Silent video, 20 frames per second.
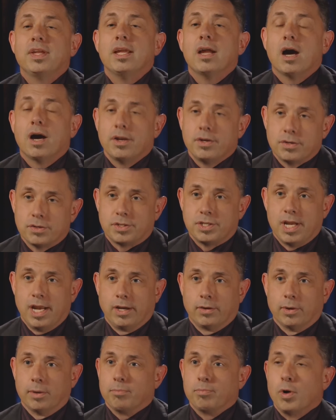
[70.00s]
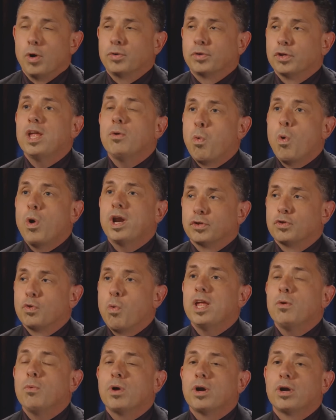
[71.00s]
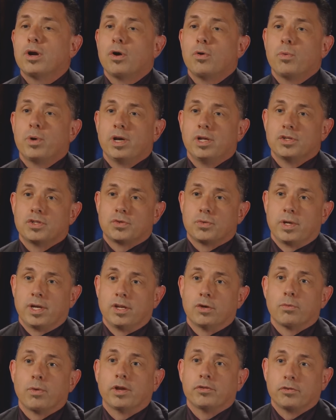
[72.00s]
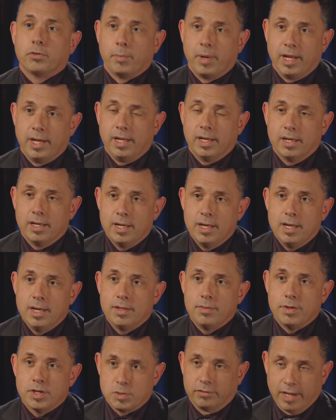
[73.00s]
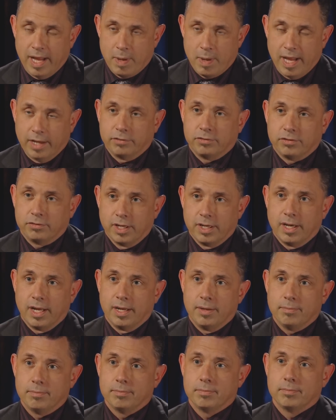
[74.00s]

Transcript: The Undertaker and broke the 21-0 winning streak at WrestleMania this past Sunday.